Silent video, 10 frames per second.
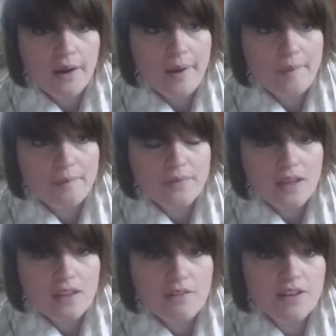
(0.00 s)
The
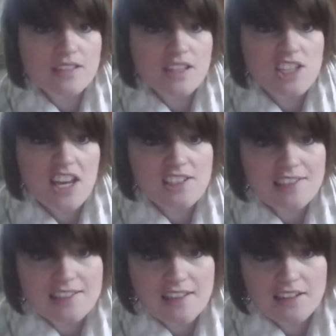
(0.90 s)
reason I change
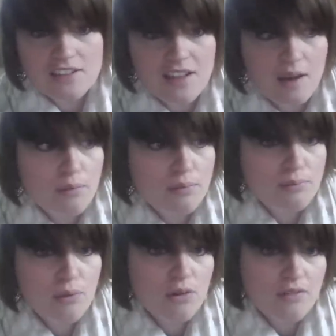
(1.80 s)
it is that I just get
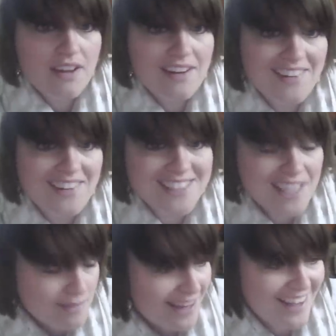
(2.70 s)
bored of it. I've got
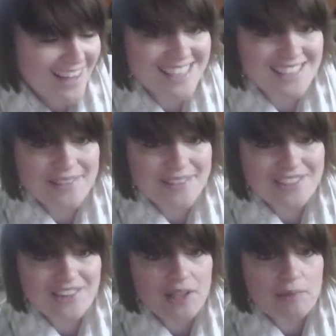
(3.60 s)
so many colours, I want
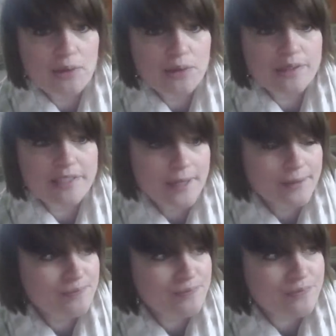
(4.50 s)
to try them all, so